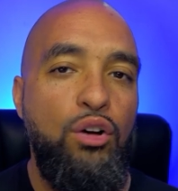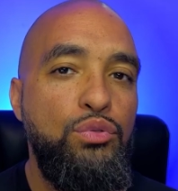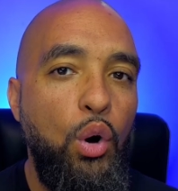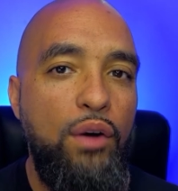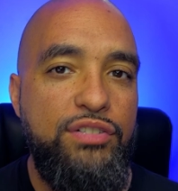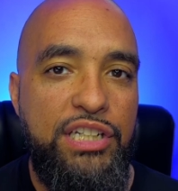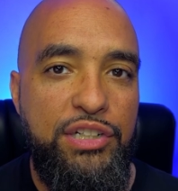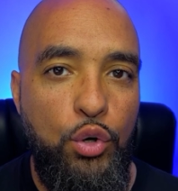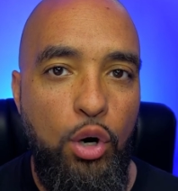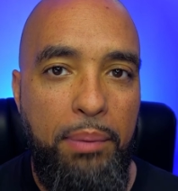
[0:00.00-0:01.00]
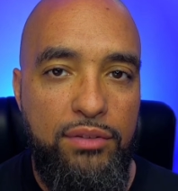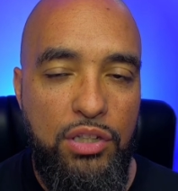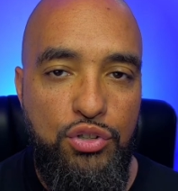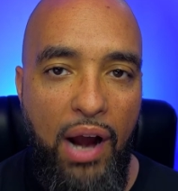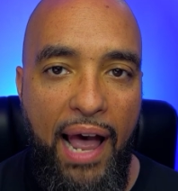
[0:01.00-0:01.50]
know if she knew about
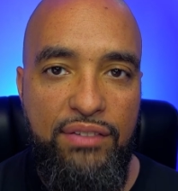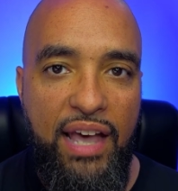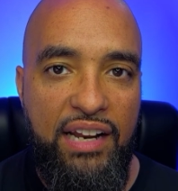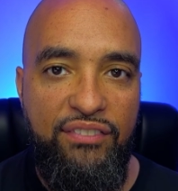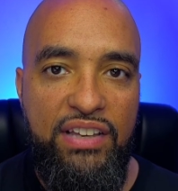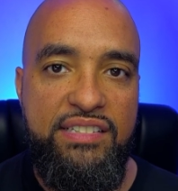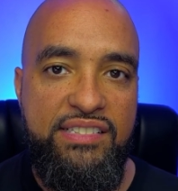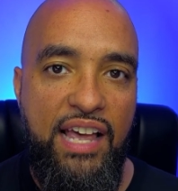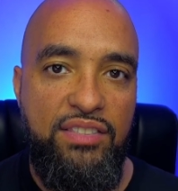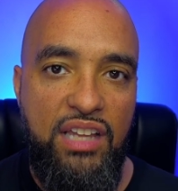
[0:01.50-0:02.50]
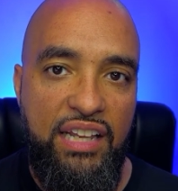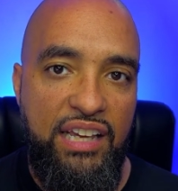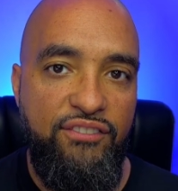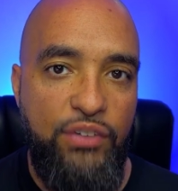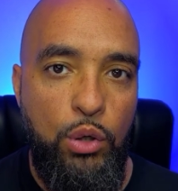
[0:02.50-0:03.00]
the drive yet, if he had said that he
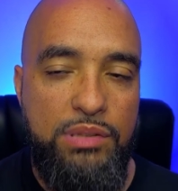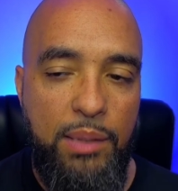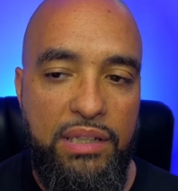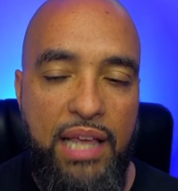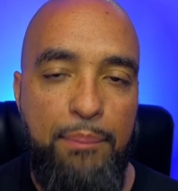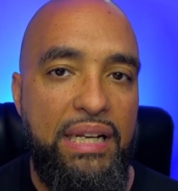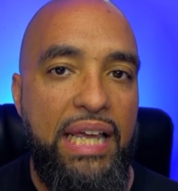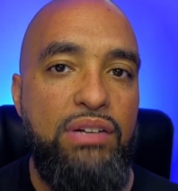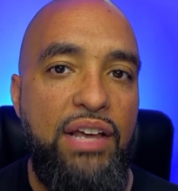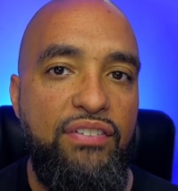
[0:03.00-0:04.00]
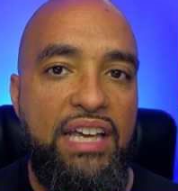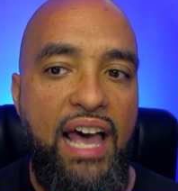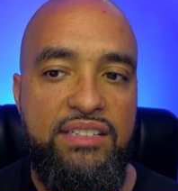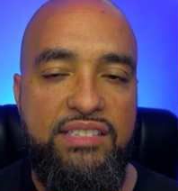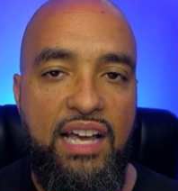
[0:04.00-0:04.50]
had filmed something yet, but even if he
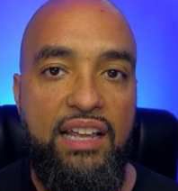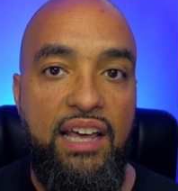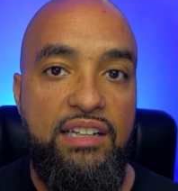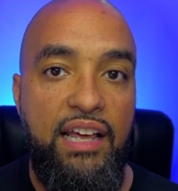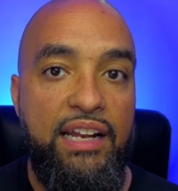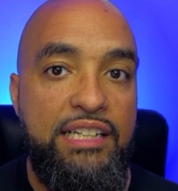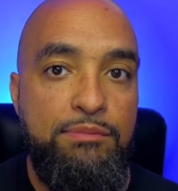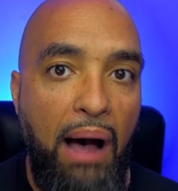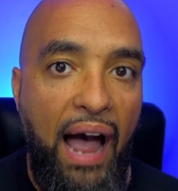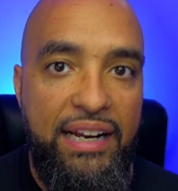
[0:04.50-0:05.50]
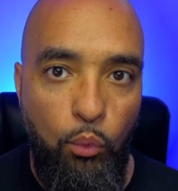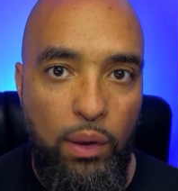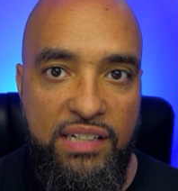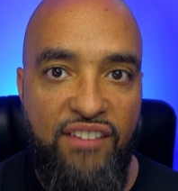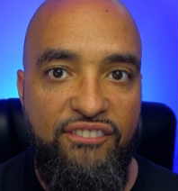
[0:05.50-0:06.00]
hadn't said it, in his mind, it
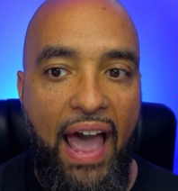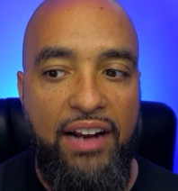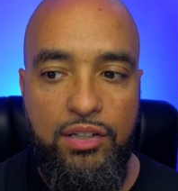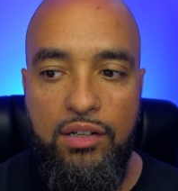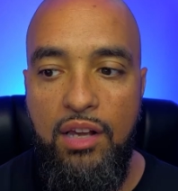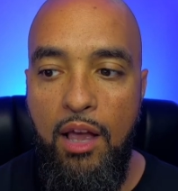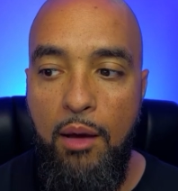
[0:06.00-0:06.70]
wasn't a factor.